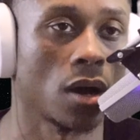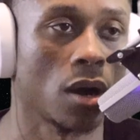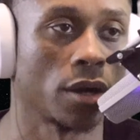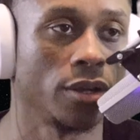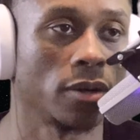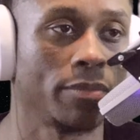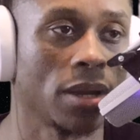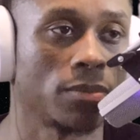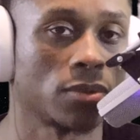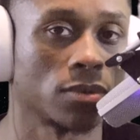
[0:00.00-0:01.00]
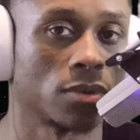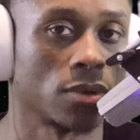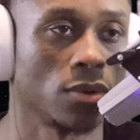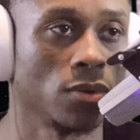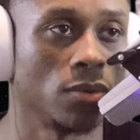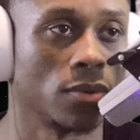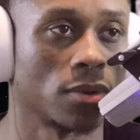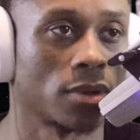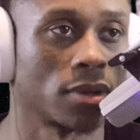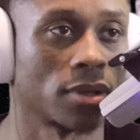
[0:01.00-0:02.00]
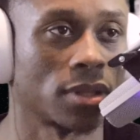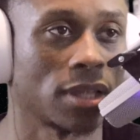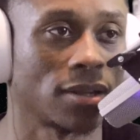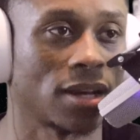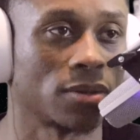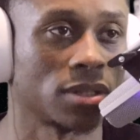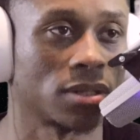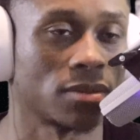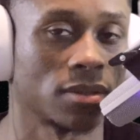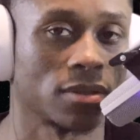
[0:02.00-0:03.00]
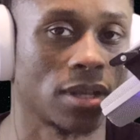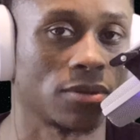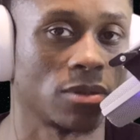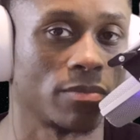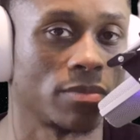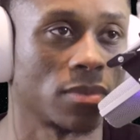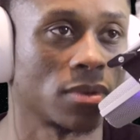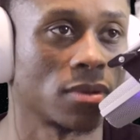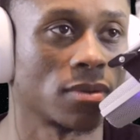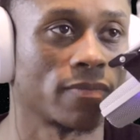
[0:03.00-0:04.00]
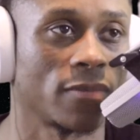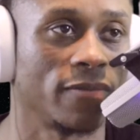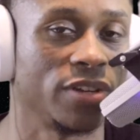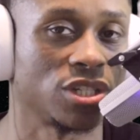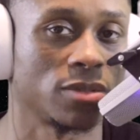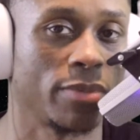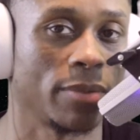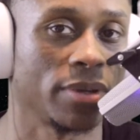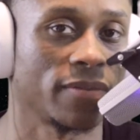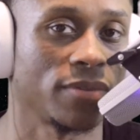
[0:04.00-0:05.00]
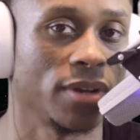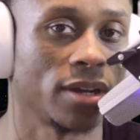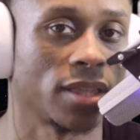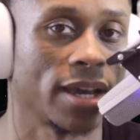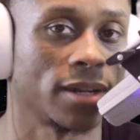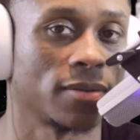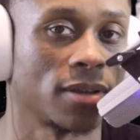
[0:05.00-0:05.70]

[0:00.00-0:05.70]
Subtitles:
are you gonna be able? Ooh, that was a vicious puppy. You hear that?